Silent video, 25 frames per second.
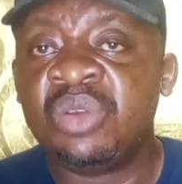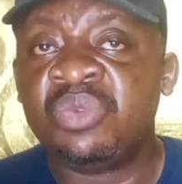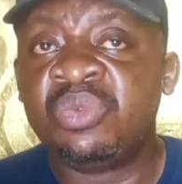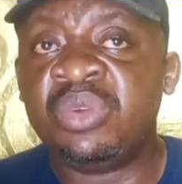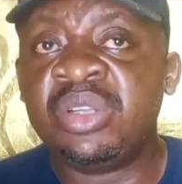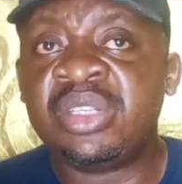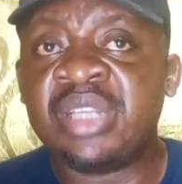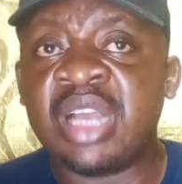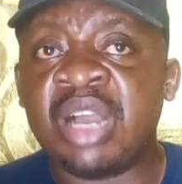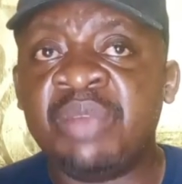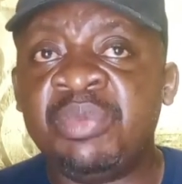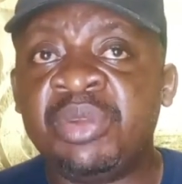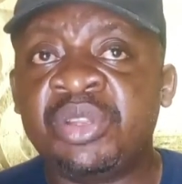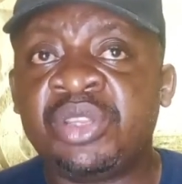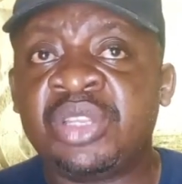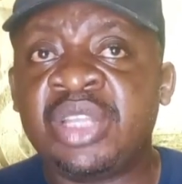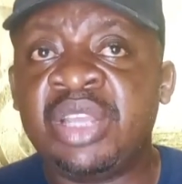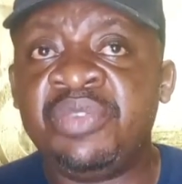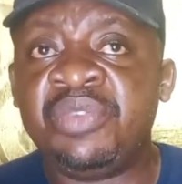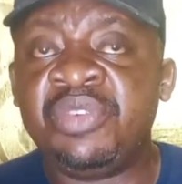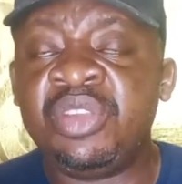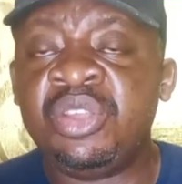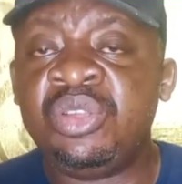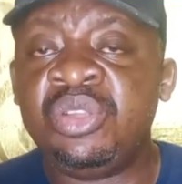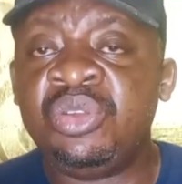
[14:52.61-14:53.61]
which I'll be
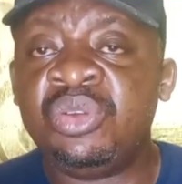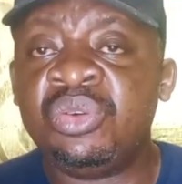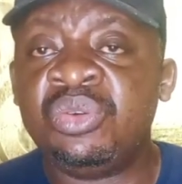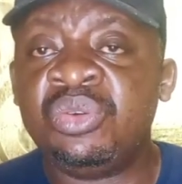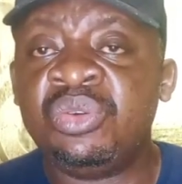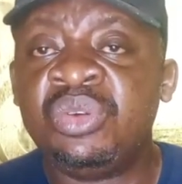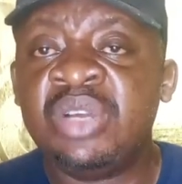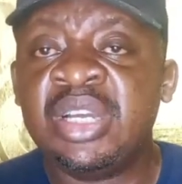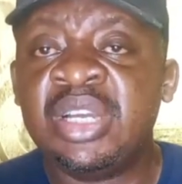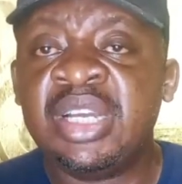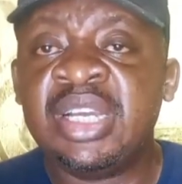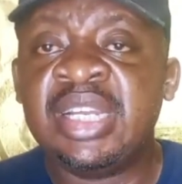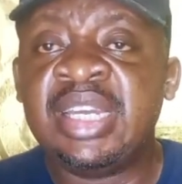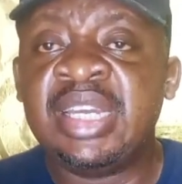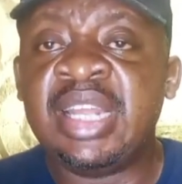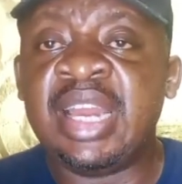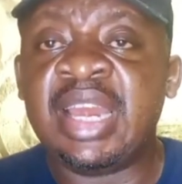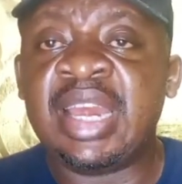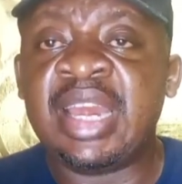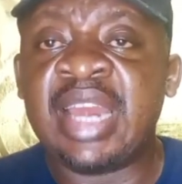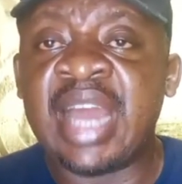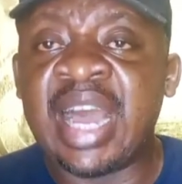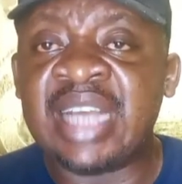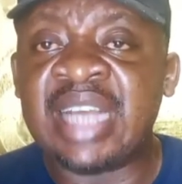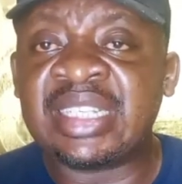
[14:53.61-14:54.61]
giving you
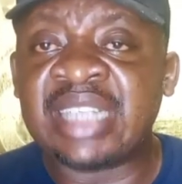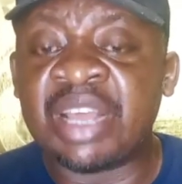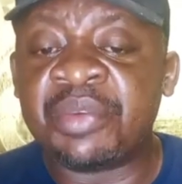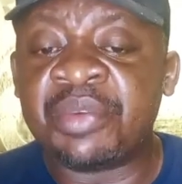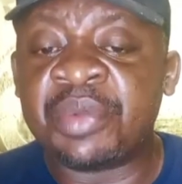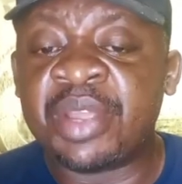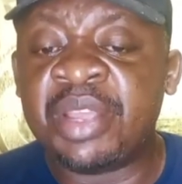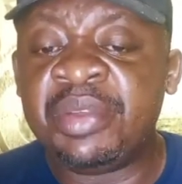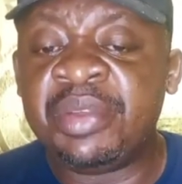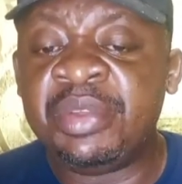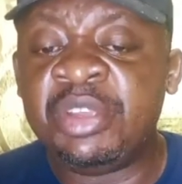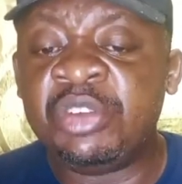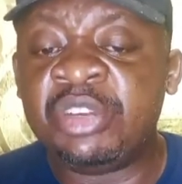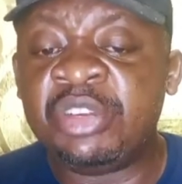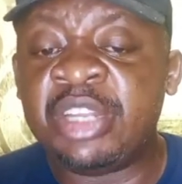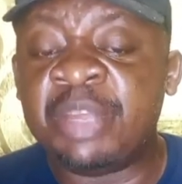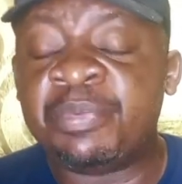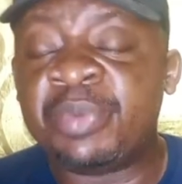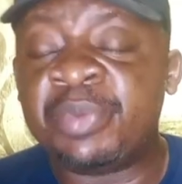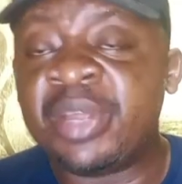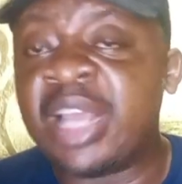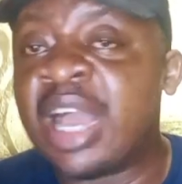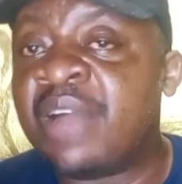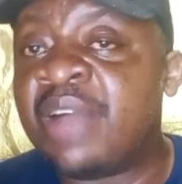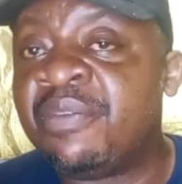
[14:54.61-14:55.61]
I'll be giving you
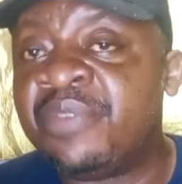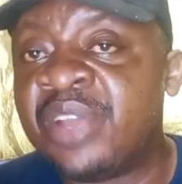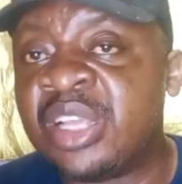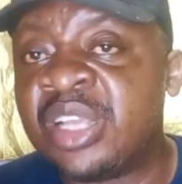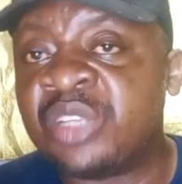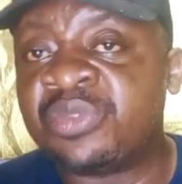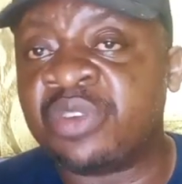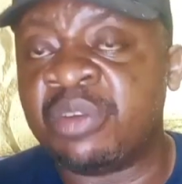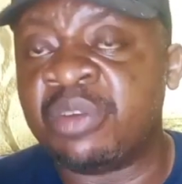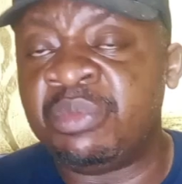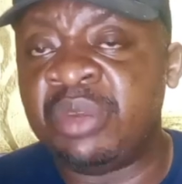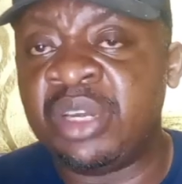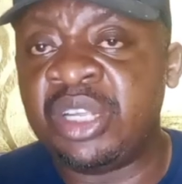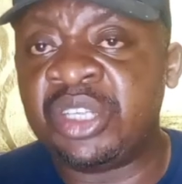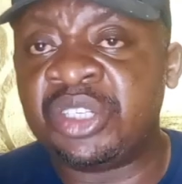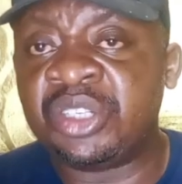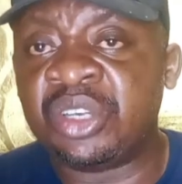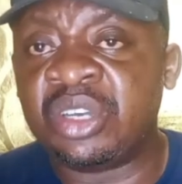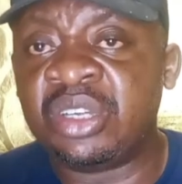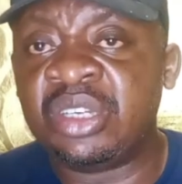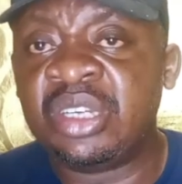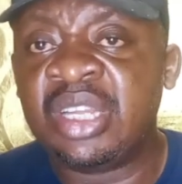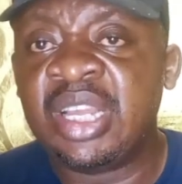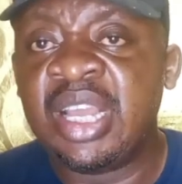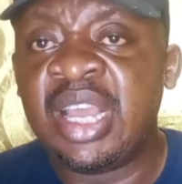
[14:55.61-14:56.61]
the pre-harvest
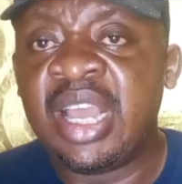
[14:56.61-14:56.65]
formulation,